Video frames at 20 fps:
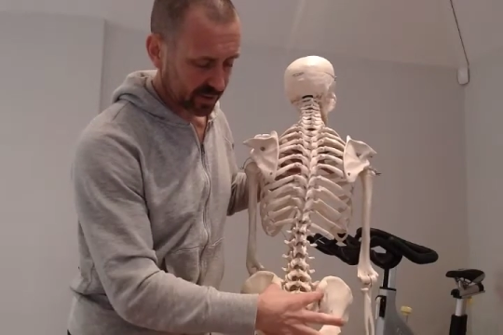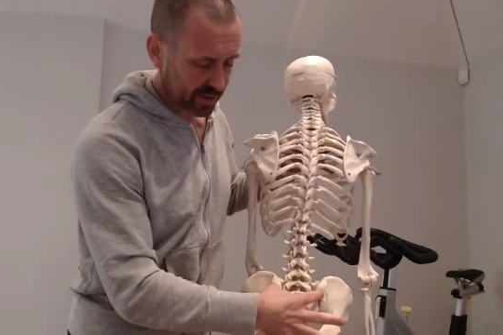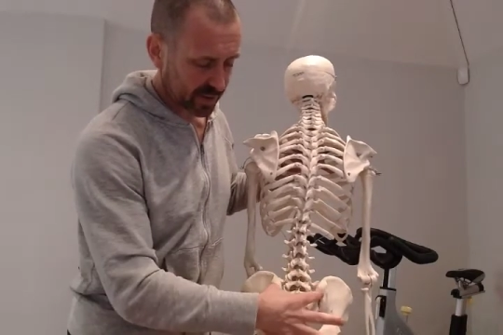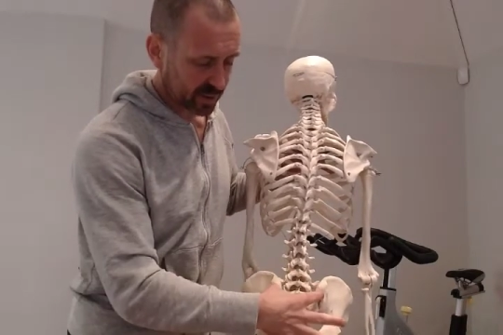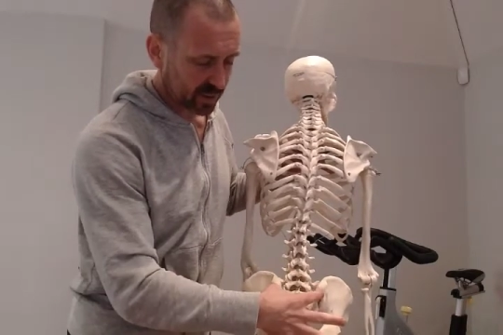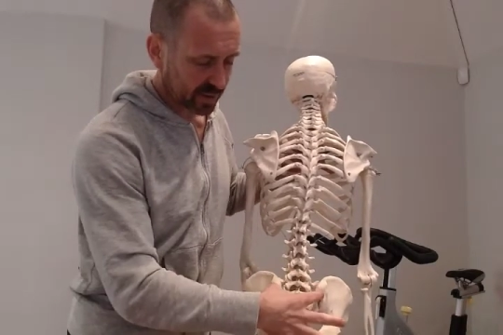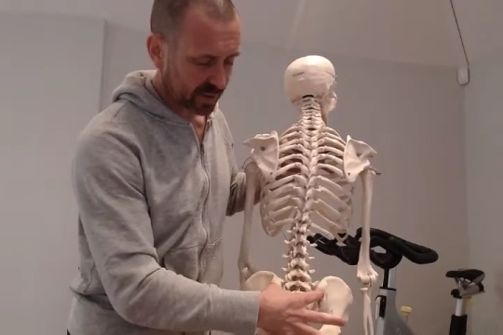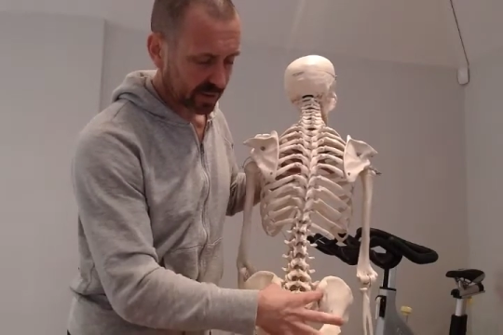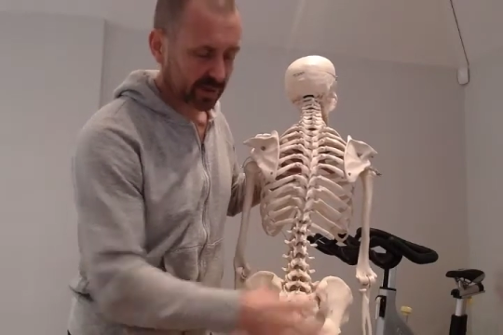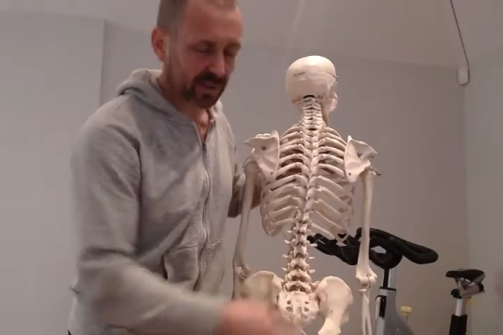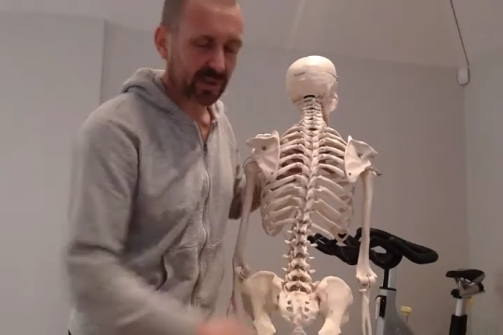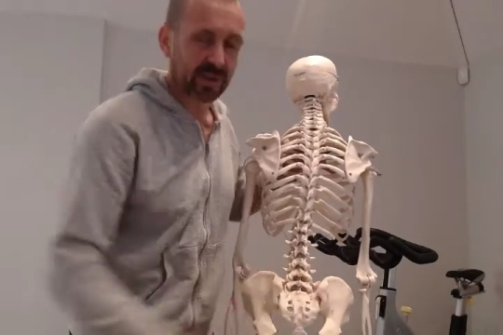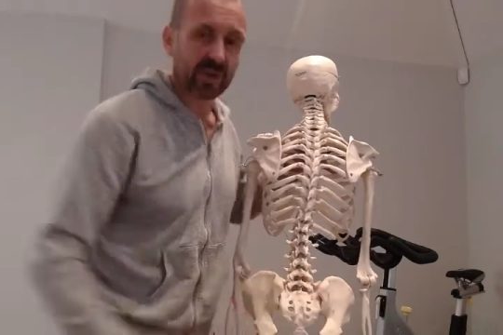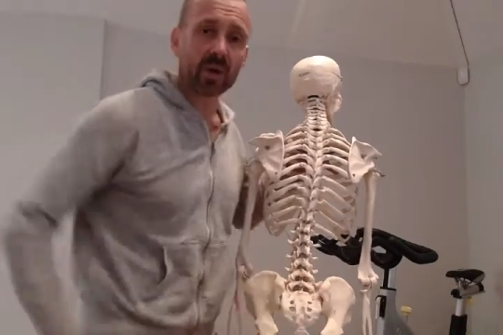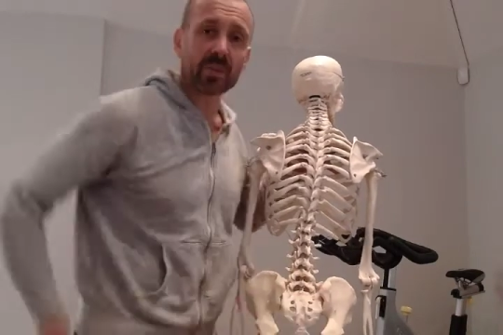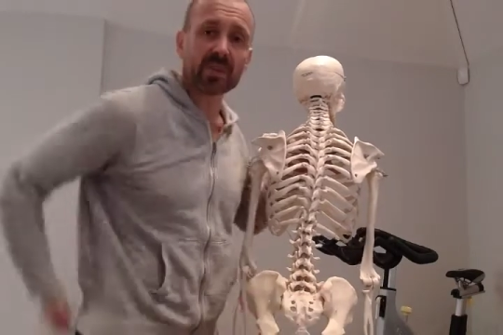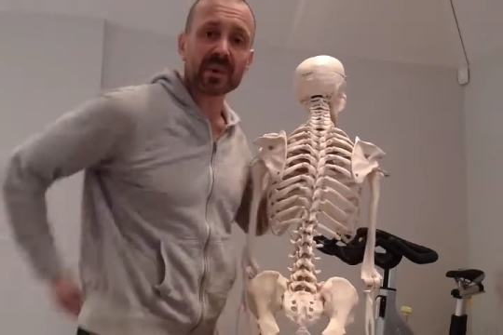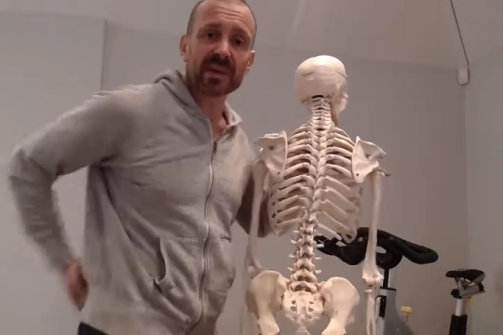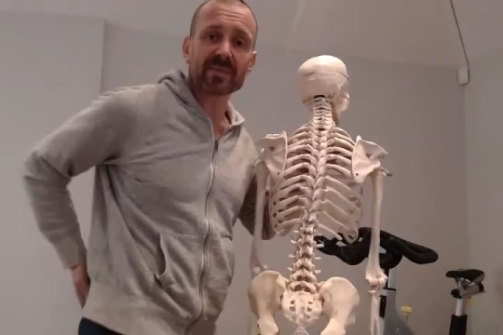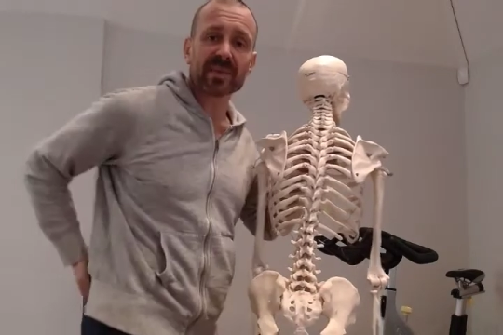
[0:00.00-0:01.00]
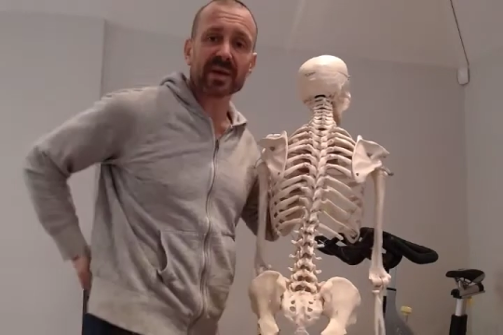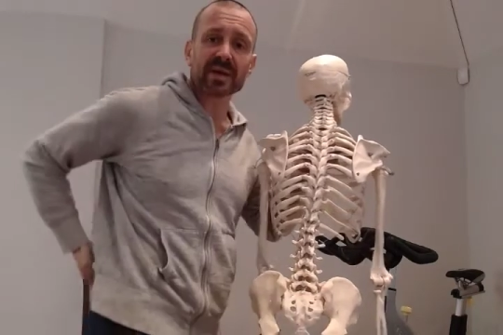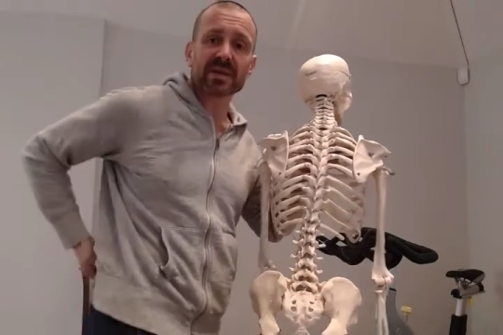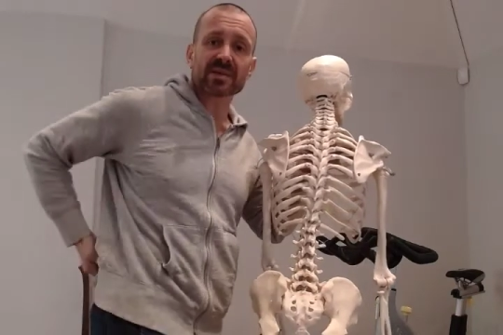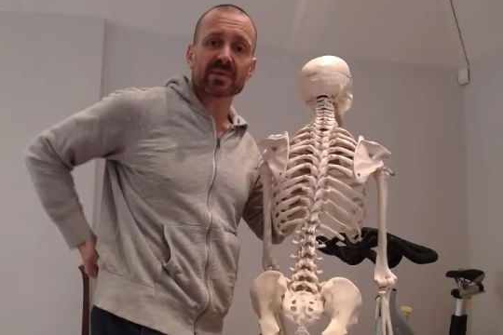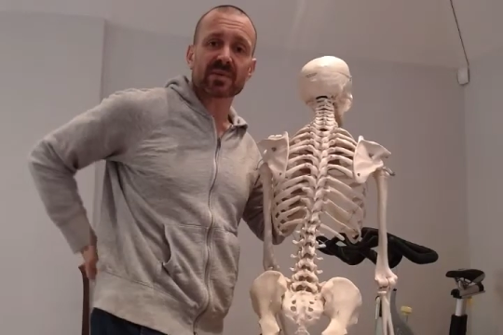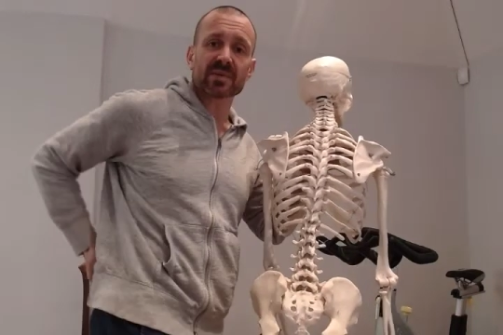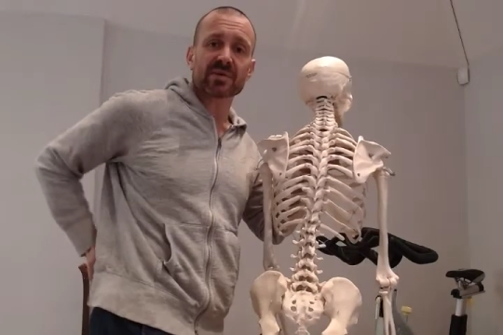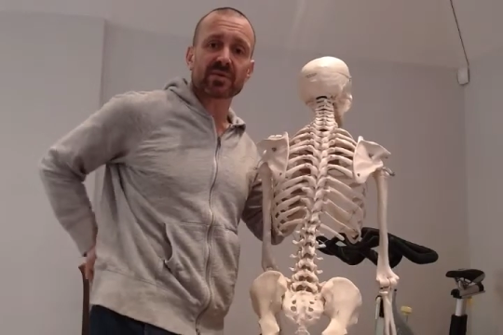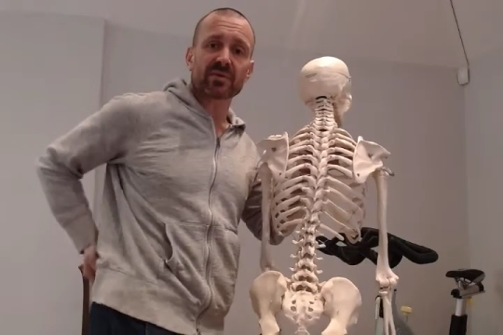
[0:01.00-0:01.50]
two little knobbly
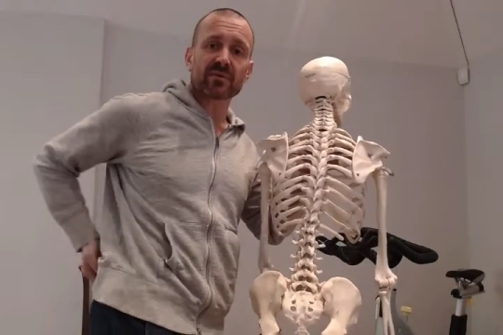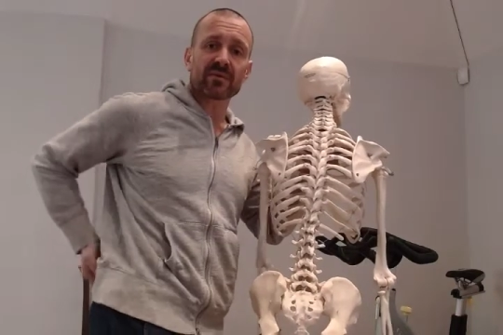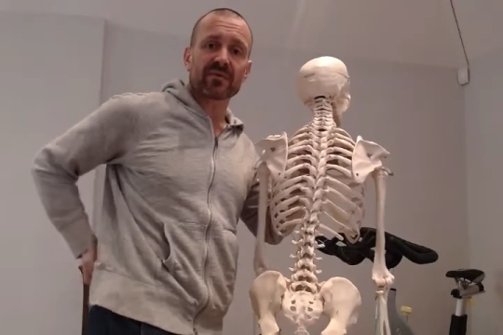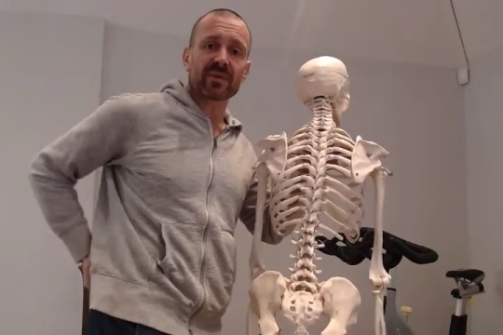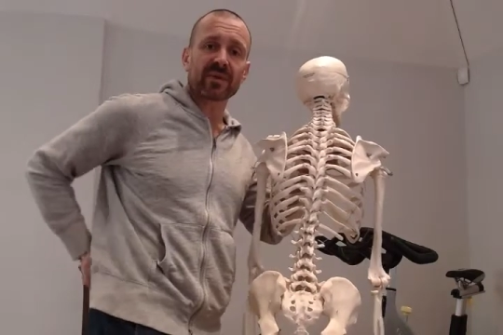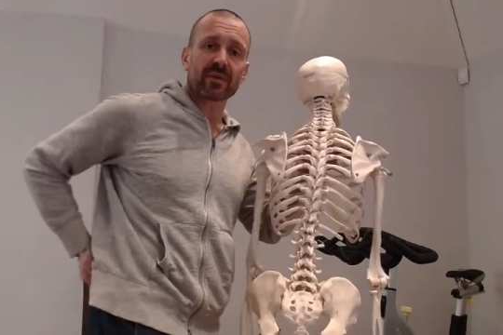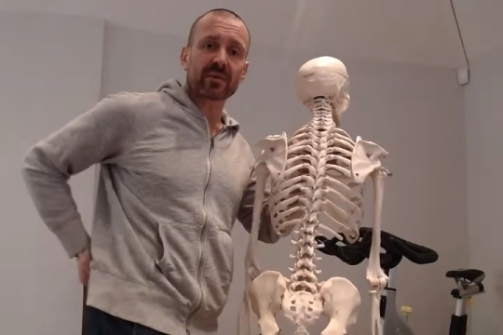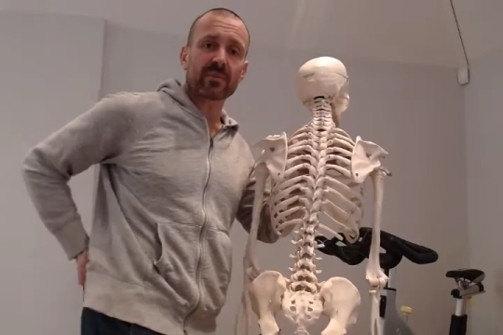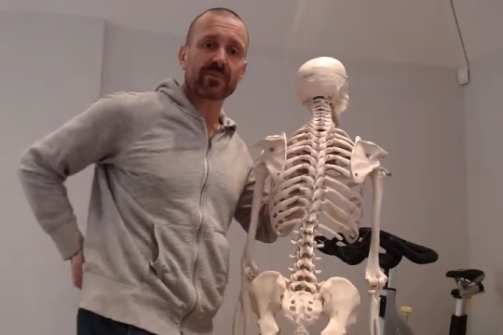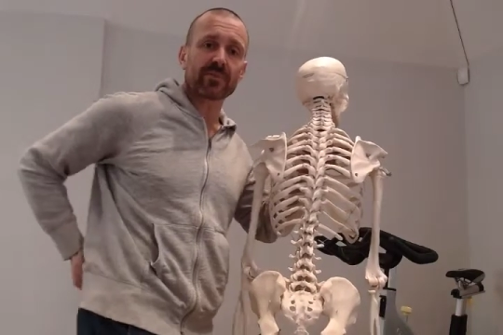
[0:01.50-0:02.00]
bits which you'll feel